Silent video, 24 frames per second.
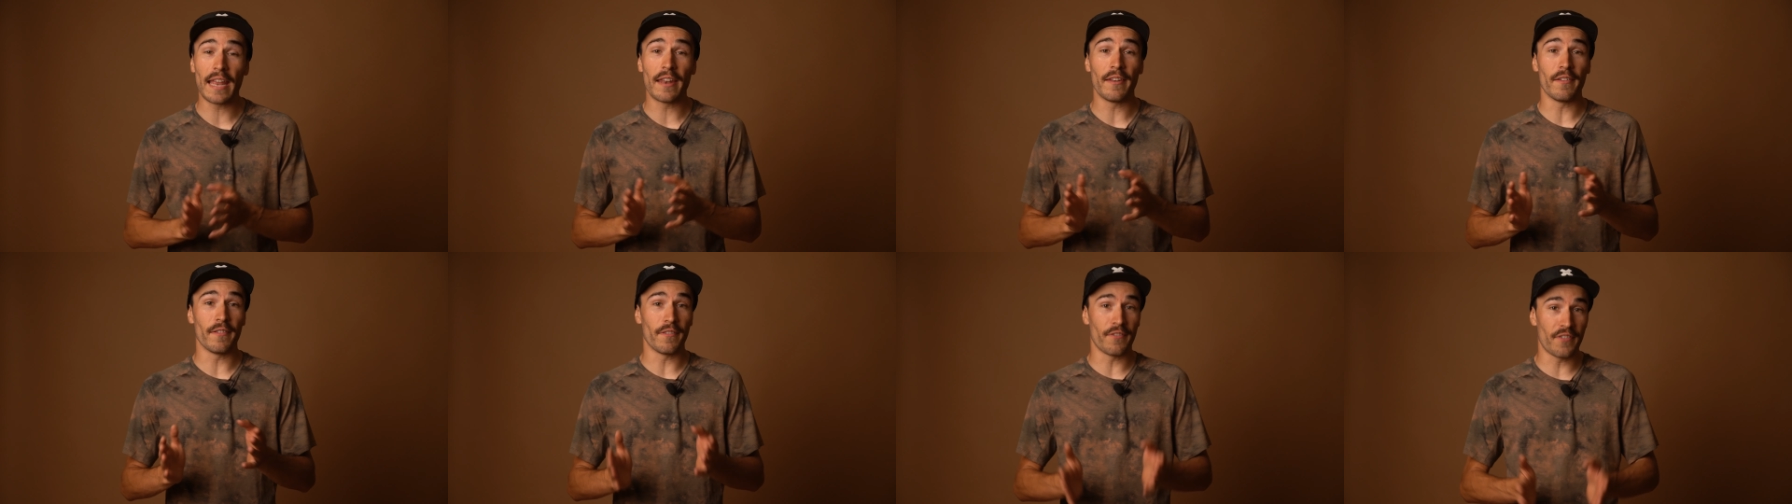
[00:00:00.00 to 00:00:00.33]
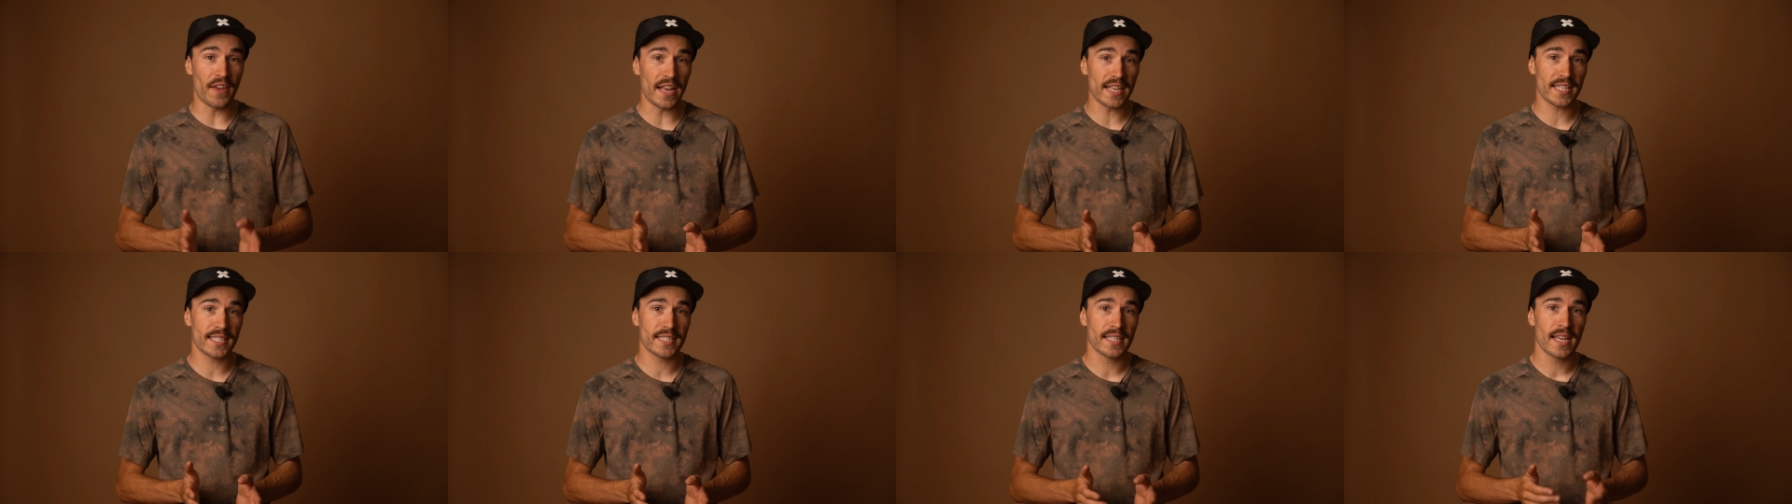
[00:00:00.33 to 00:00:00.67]
and
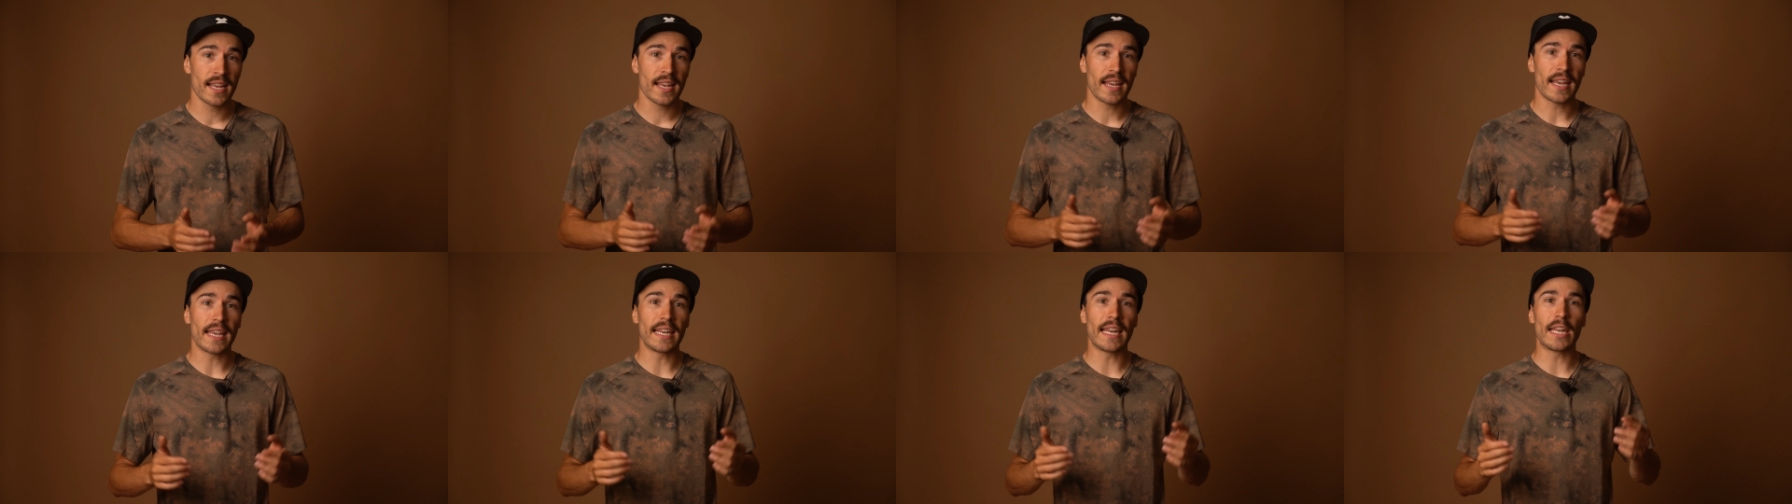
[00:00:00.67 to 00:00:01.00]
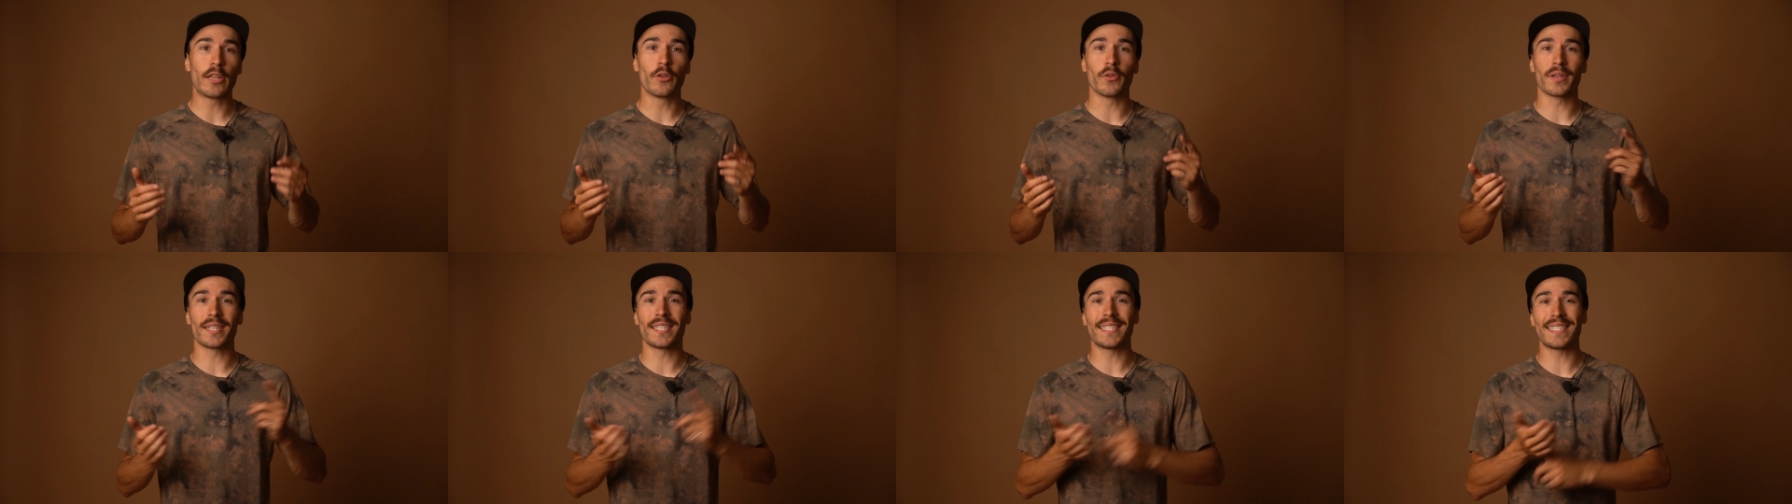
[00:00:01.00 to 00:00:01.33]
vest in
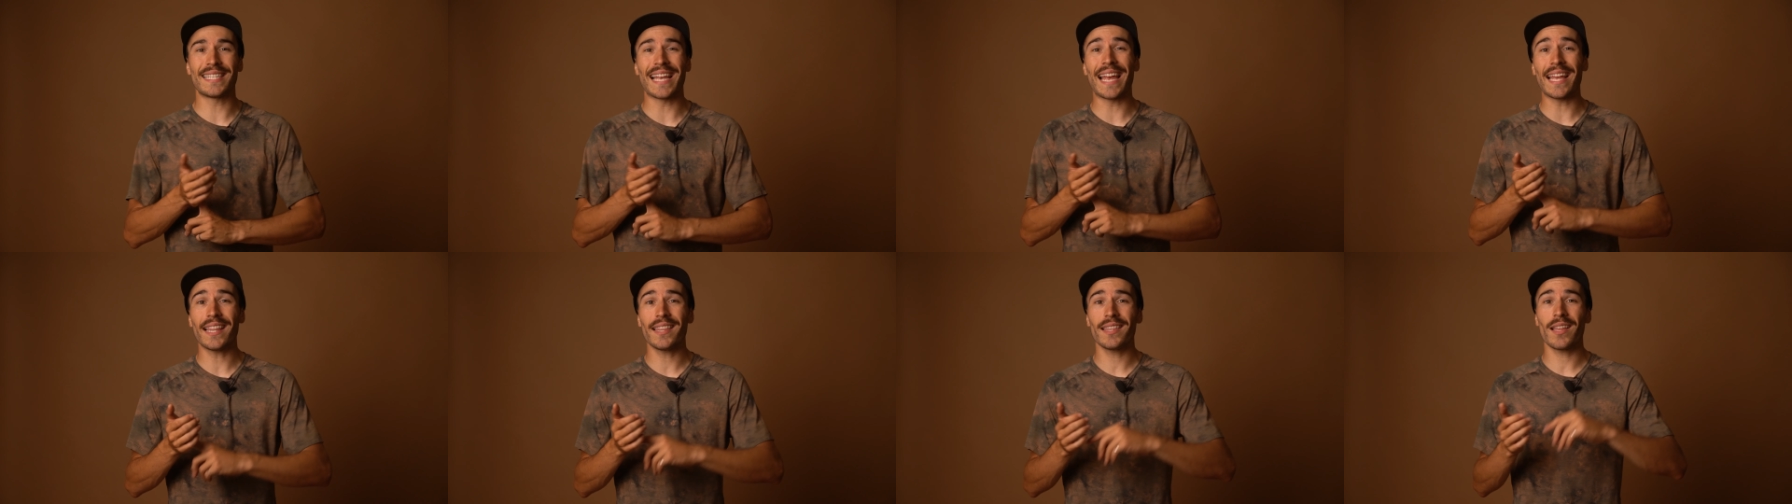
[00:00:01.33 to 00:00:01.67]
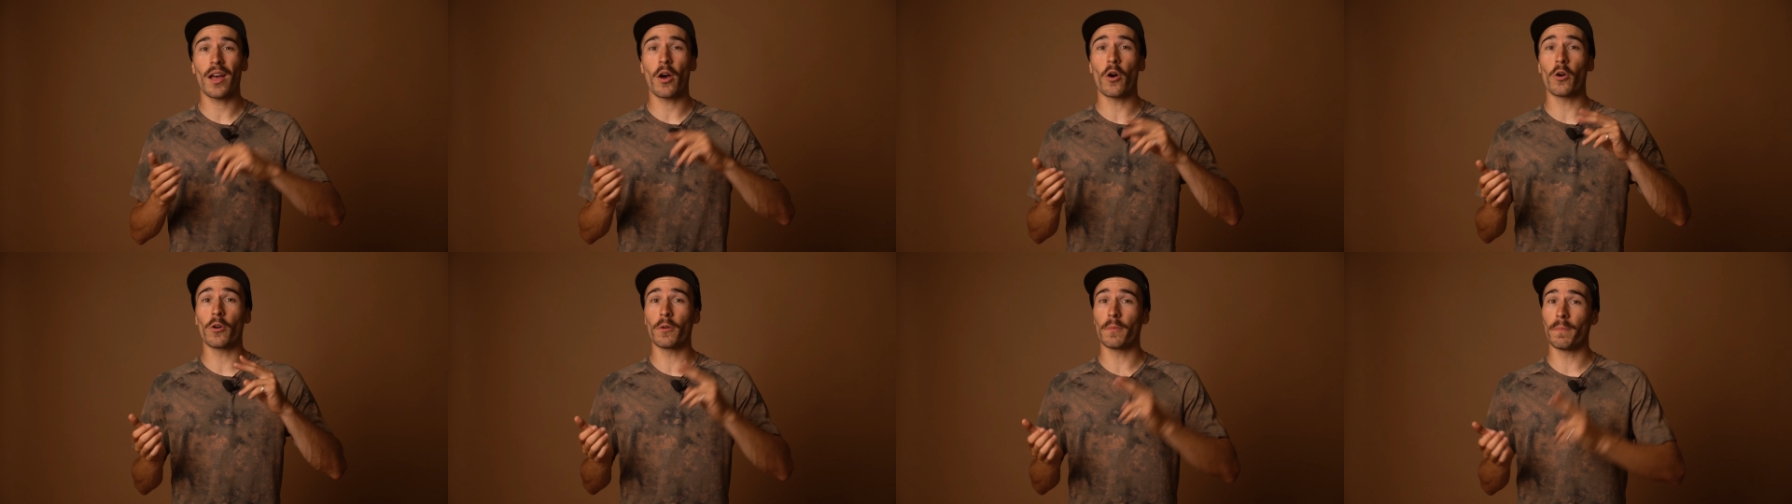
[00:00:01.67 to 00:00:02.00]
either sand
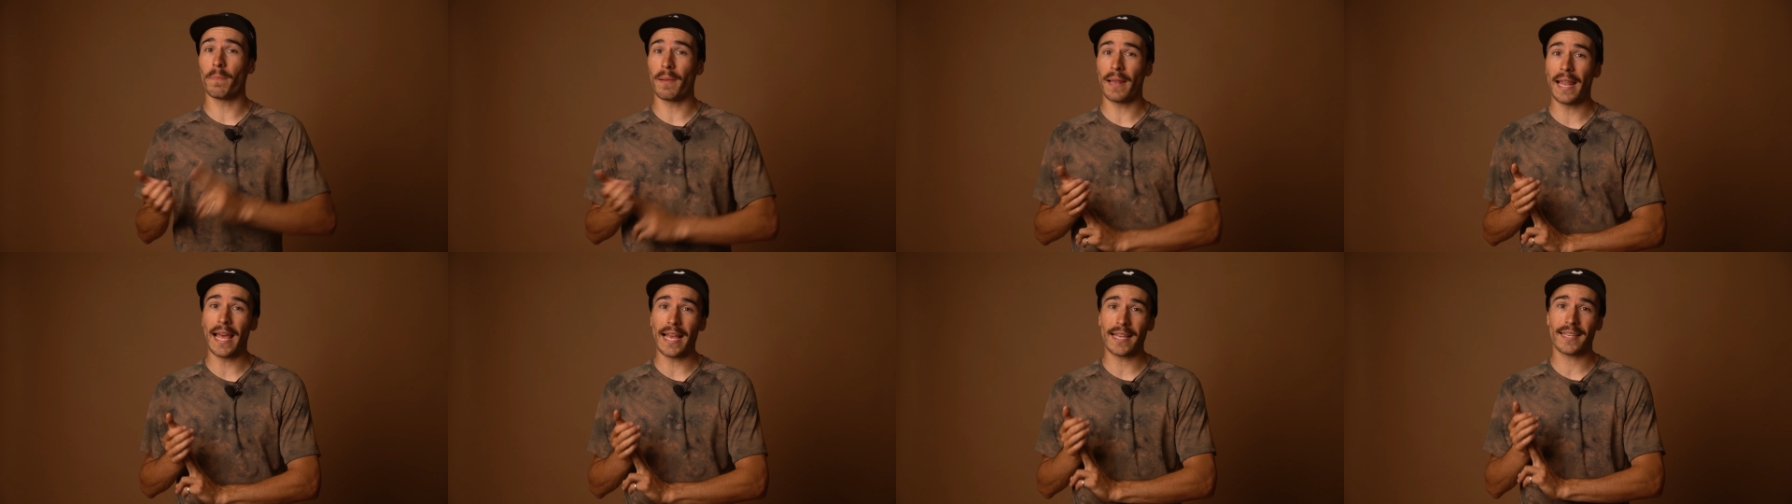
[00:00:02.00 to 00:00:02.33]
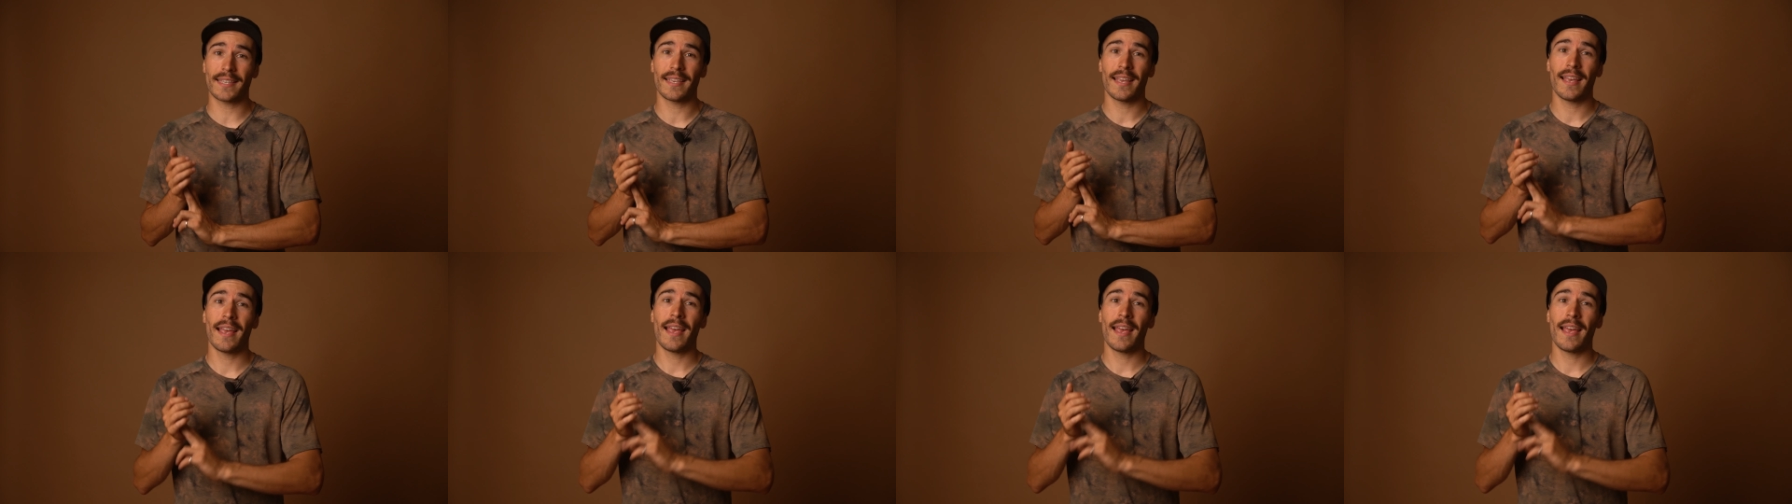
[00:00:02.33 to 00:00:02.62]
or black,